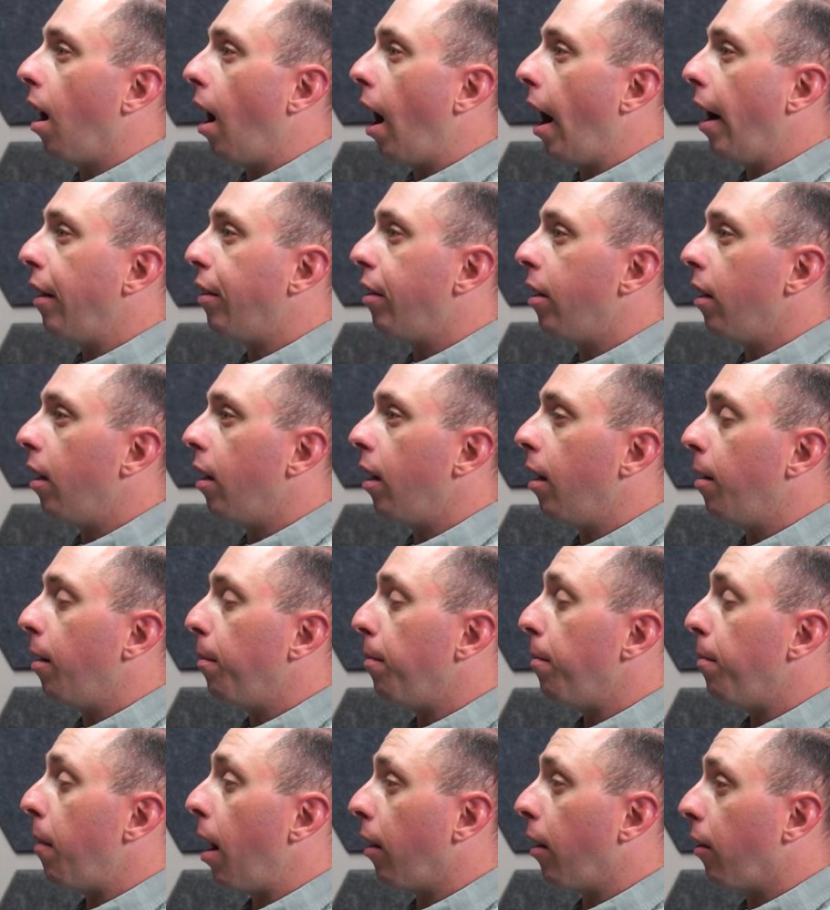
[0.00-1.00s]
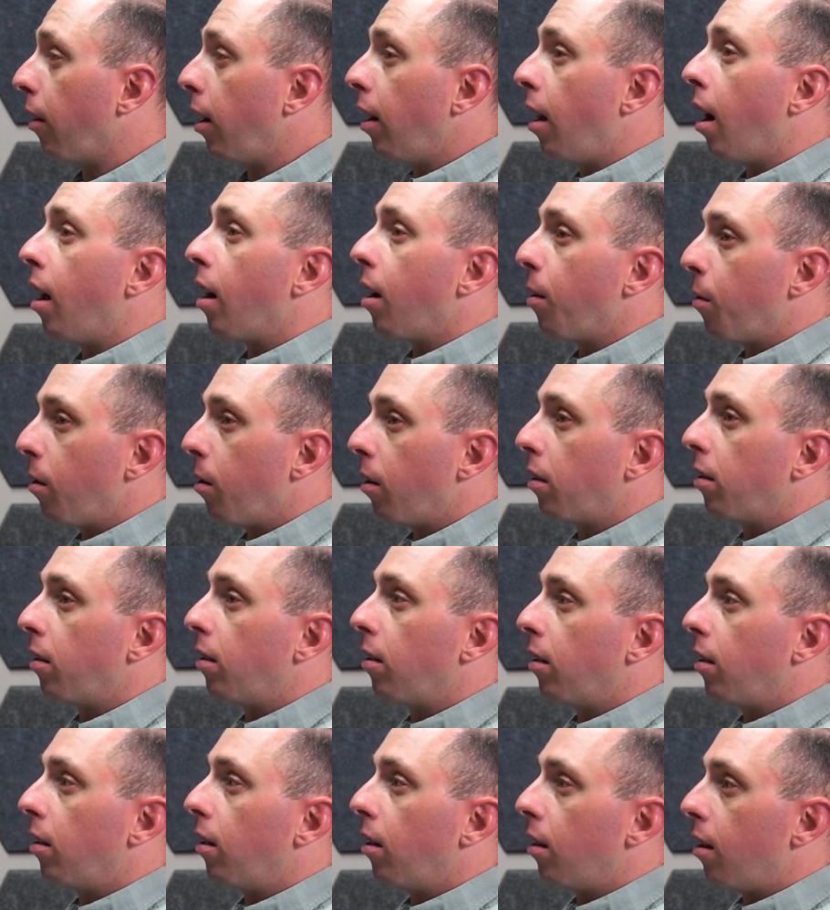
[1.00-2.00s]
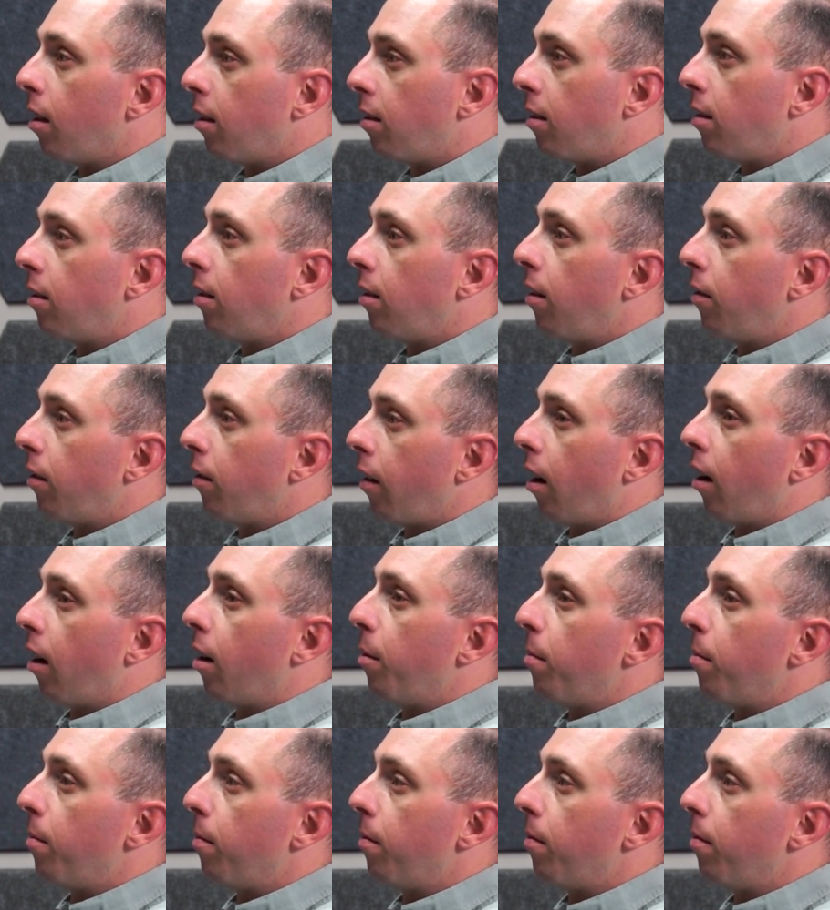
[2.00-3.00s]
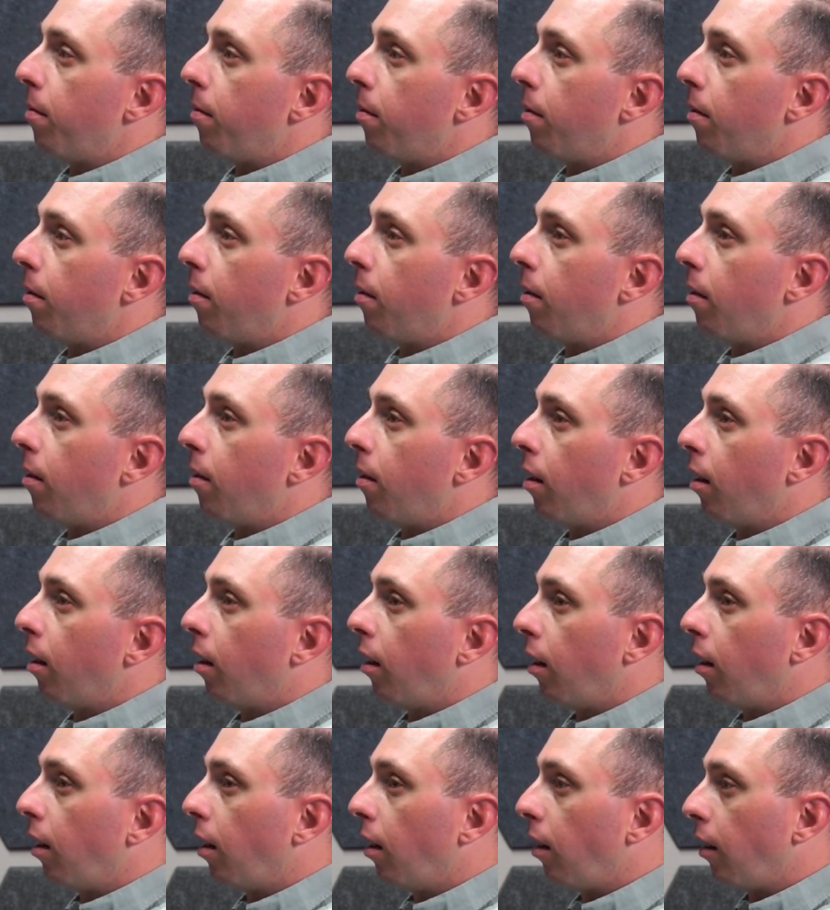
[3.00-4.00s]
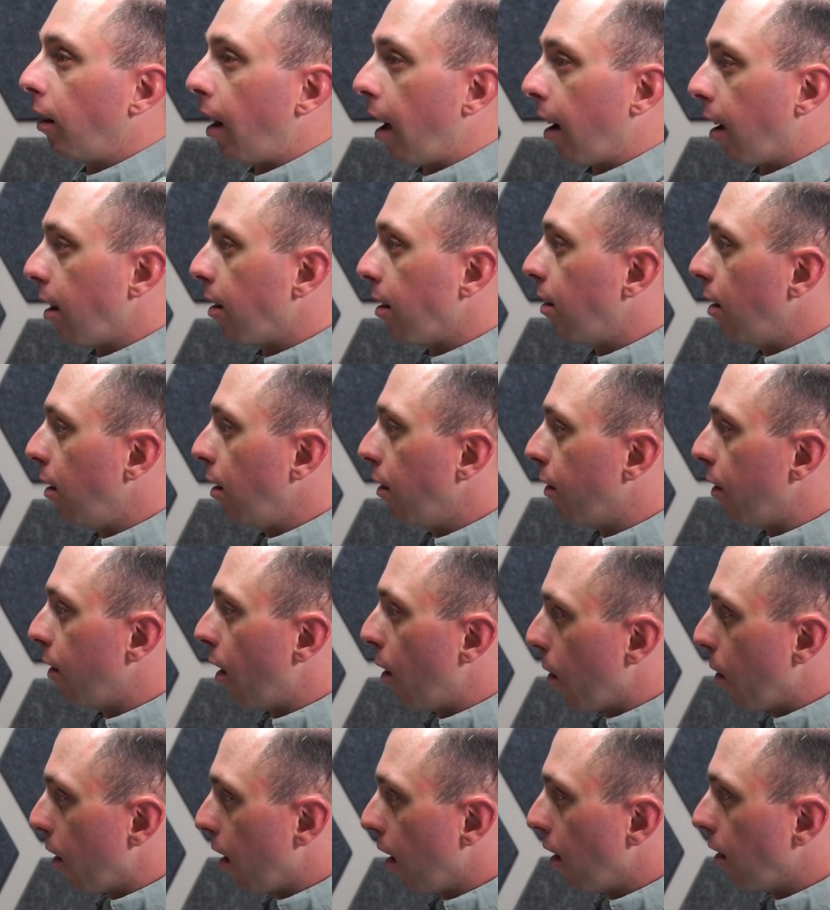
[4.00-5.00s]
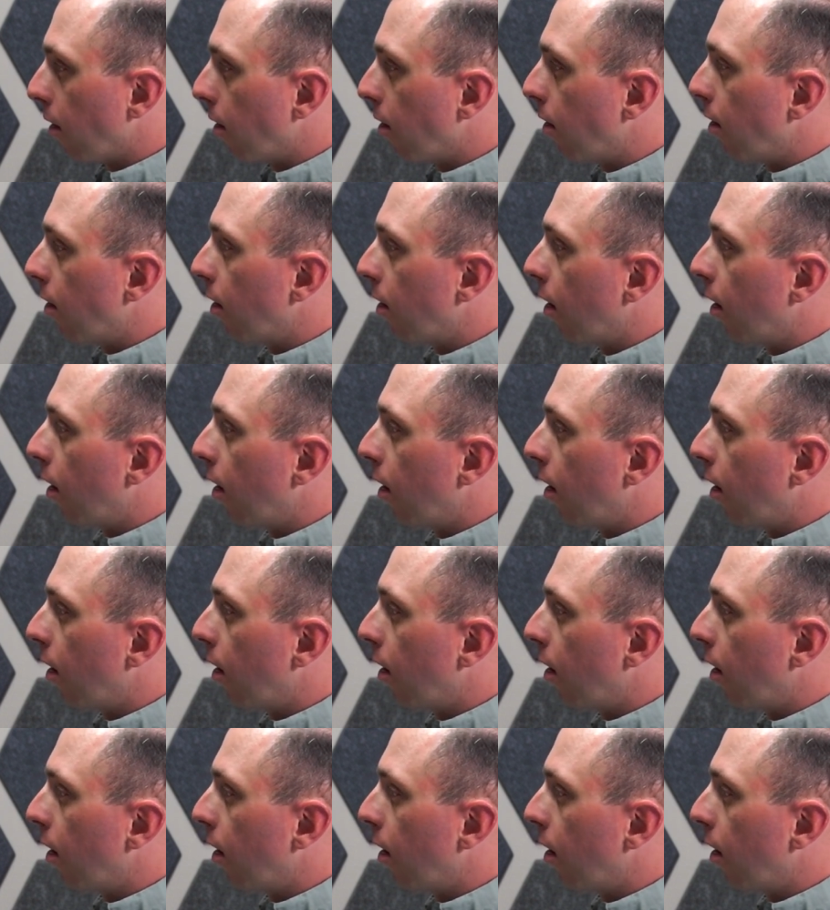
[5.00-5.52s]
I think my read on it was this is a very legacy-focused